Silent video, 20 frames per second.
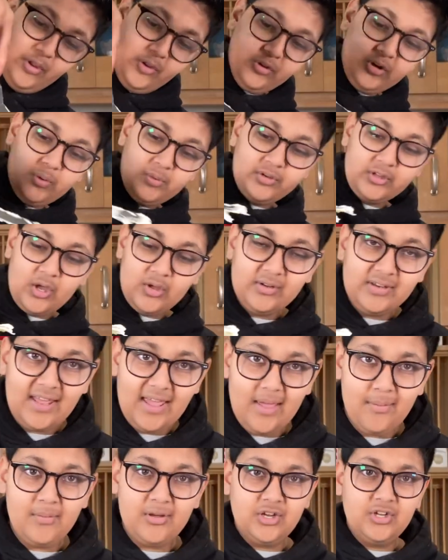You don't want to go
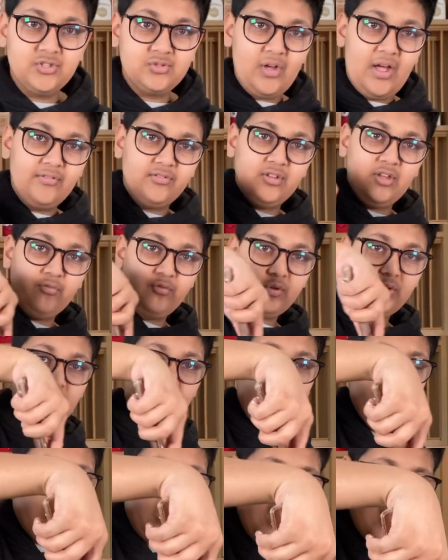near because if you
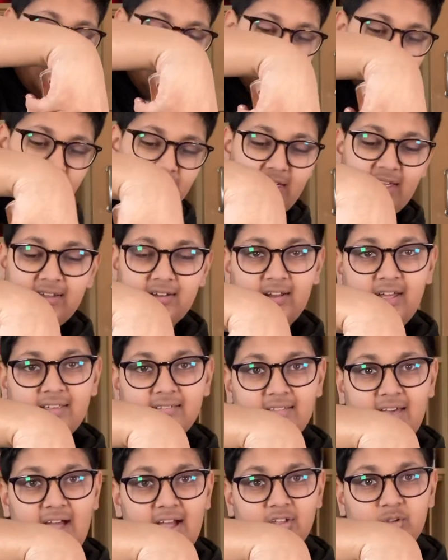go in like
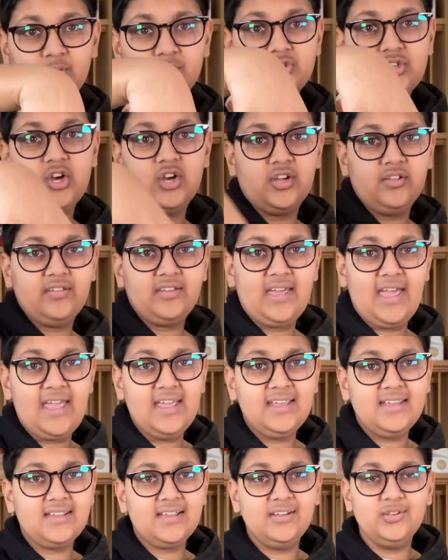that, you'll tug at the
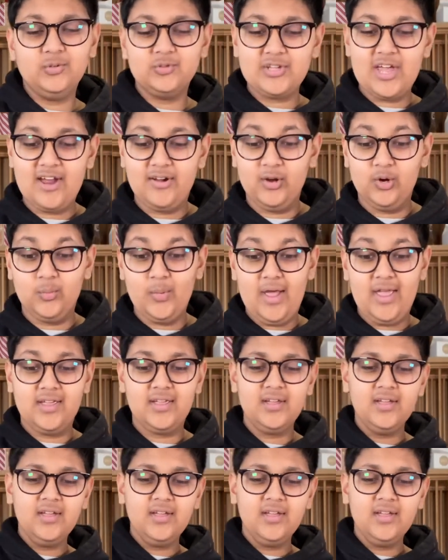cake and you'll tear it away.